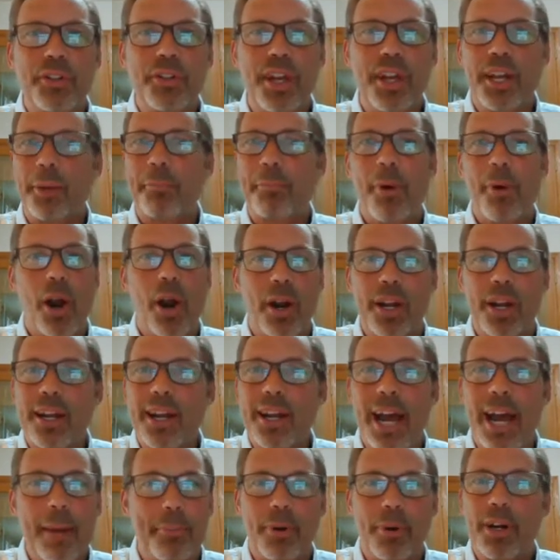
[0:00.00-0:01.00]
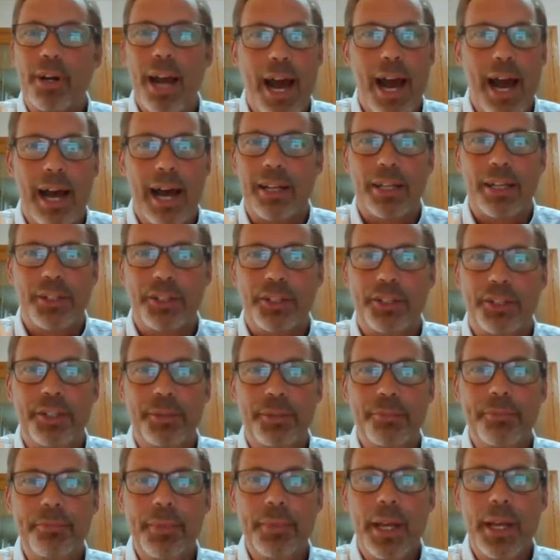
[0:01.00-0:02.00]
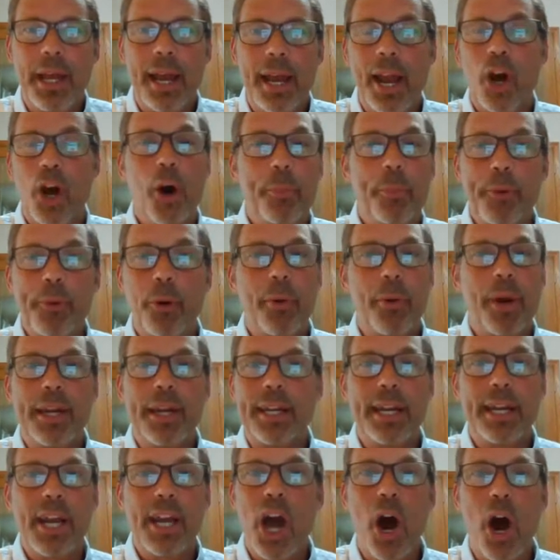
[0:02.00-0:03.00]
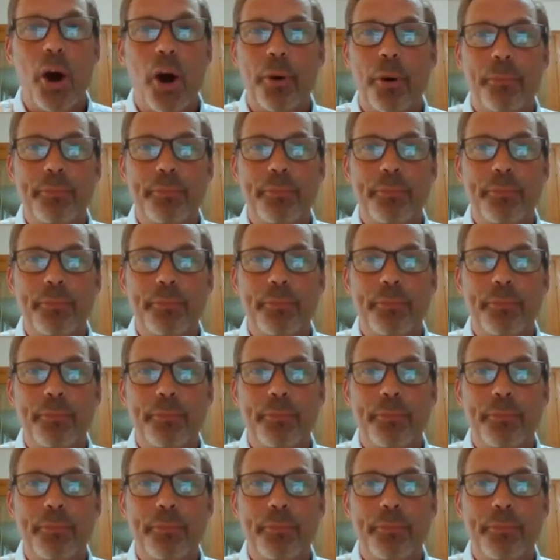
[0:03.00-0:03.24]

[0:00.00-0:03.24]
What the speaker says: and a part of Kuiper College, and I hope you're ready to go.